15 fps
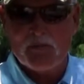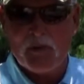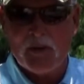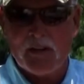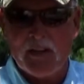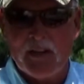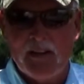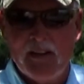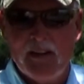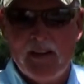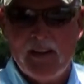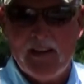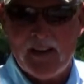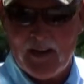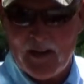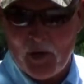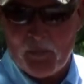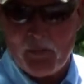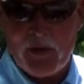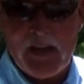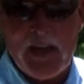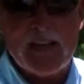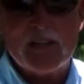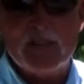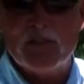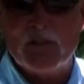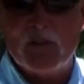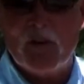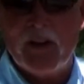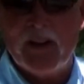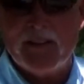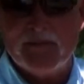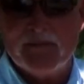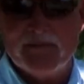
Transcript: Monkey, and I hope you guys enjoy it.